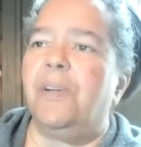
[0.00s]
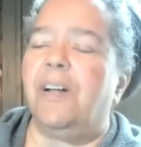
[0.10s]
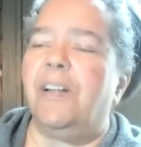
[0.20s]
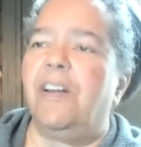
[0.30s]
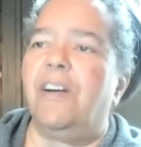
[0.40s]

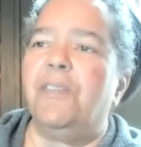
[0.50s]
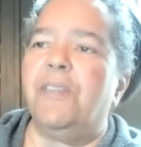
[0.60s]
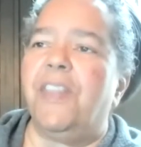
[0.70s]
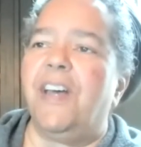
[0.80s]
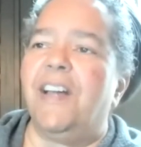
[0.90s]
along with
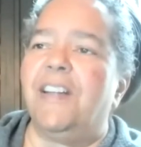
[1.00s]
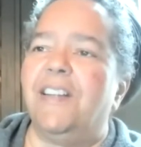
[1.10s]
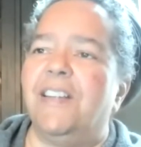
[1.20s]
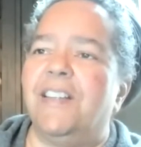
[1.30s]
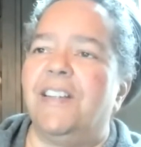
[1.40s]
that,
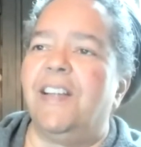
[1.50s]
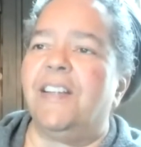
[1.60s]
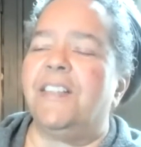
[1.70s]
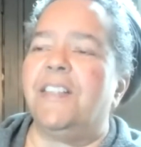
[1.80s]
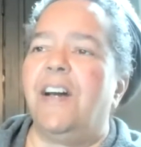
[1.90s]
the
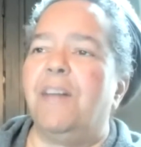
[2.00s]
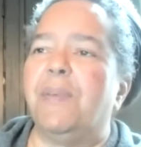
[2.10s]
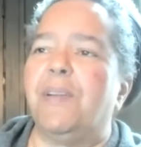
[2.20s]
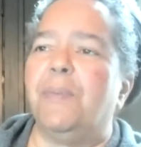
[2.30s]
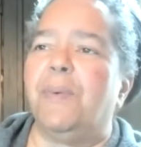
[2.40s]
next
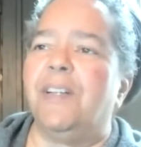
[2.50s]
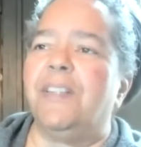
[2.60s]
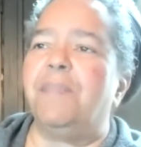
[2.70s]
topic was